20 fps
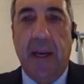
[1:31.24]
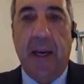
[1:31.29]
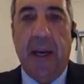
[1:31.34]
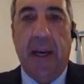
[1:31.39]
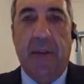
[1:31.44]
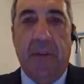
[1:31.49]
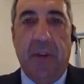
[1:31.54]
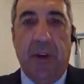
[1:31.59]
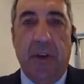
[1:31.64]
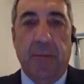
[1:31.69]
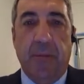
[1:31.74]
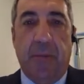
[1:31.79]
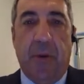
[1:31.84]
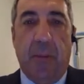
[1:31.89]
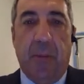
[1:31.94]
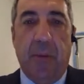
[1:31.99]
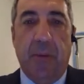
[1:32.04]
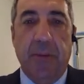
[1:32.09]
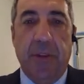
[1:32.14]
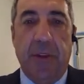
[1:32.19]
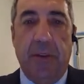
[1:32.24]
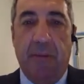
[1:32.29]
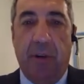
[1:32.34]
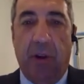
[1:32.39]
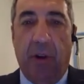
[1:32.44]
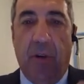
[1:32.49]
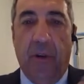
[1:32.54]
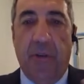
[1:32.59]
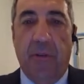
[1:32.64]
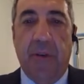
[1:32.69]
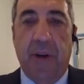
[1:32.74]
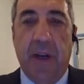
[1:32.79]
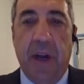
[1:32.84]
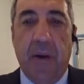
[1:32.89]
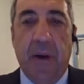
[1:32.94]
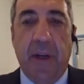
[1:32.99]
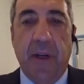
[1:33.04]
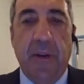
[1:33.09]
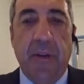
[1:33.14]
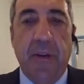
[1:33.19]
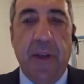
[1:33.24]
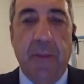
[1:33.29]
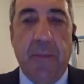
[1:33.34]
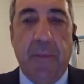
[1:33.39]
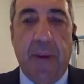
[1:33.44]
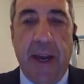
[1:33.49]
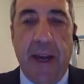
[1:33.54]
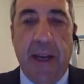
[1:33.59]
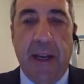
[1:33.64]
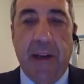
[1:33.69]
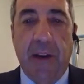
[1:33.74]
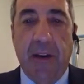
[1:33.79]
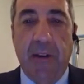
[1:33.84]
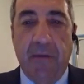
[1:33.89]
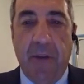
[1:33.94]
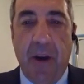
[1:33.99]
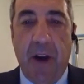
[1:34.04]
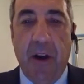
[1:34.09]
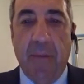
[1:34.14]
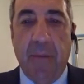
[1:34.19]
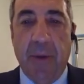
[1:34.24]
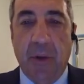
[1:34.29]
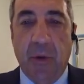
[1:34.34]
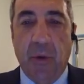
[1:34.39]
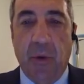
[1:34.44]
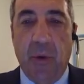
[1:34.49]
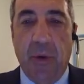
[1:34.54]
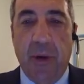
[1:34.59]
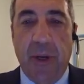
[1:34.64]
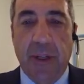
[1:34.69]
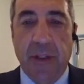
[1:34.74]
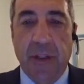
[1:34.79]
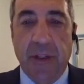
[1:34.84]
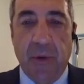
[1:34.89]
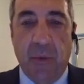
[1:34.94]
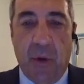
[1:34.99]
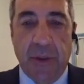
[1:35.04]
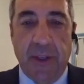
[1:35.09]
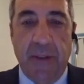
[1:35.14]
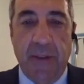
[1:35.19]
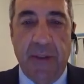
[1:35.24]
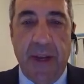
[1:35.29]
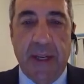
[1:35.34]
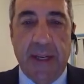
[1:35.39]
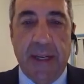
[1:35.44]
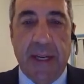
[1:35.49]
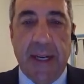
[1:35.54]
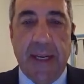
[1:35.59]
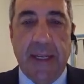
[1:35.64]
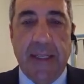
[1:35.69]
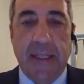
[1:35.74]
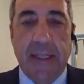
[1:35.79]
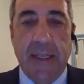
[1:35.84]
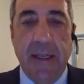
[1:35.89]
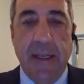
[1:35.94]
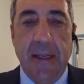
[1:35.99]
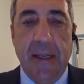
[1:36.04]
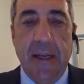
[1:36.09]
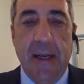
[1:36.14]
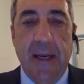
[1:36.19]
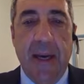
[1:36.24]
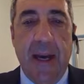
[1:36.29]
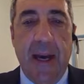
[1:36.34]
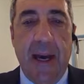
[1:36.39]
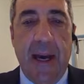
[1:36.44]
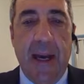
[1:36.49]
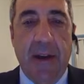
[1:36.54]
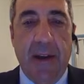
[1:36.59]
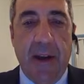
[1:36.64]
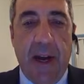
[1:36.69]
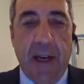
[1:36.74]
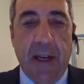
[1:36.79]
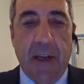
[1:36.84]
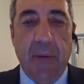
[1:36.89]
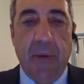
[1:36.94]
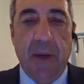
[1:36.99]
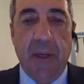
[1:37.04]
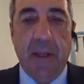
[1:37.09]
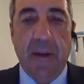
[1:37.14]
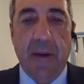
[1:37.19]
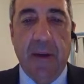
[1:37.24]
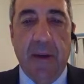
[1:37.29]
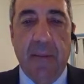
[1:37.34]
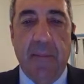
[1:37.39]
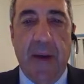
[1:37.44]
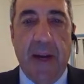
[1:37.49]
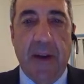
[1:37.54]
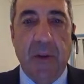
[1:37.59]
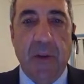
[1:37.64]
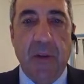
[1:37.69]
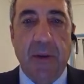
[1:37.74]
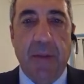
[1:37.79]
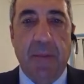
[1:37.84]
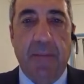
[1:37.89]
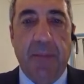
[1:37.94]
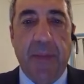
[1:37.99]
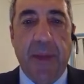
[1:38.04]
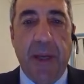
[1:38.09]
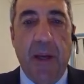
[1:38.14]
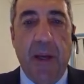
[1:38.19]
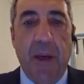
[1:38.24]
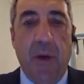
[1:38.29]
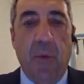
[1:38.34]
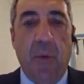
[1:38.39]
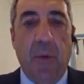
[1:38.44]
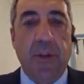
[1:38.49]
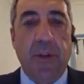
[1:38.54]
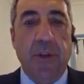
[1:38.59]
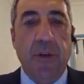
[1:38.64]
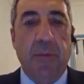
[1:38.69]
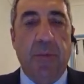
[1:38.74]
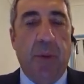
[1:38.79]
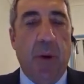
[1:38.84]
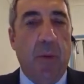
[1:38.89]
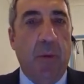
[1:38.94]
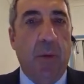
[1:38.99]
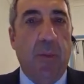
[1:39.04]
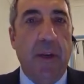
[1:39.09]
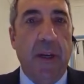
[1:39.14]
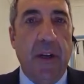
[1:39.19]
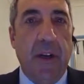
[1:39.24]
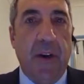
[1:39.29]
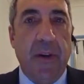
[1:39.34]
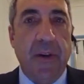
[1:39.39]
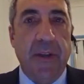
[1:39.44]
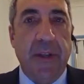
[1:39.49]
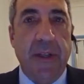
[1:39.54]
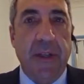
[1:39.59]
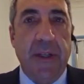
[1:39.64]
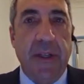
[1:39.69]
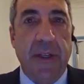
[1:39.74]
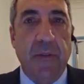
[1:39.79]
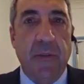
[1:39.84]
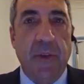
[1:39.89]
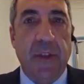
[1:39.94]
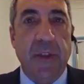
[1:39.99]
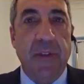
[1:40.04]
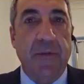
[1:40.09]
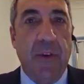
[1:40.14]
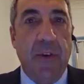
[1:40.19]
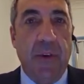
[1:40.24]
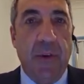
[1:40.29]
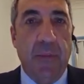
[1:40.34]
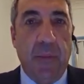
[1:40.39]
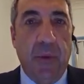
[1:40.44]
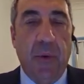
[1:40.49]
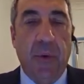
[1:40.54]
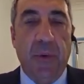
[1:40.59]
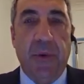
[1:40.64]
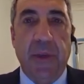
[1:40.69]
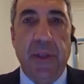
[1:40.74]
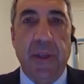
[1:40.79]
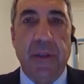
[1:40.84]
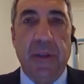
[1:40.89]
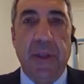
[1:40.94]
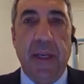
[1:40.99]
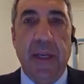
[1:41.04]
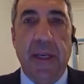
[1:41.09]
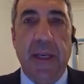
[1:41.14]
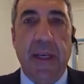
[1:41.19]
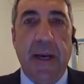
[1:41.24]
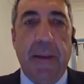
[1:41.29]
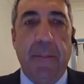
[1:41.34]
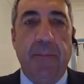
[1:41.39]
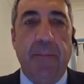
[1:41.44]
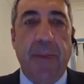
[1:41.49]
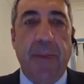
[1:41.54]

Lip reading: And those problems involve going to the Planning and Environment Court, as it was in that case, and arguing matters. What you've probably noticed, which is very important, is the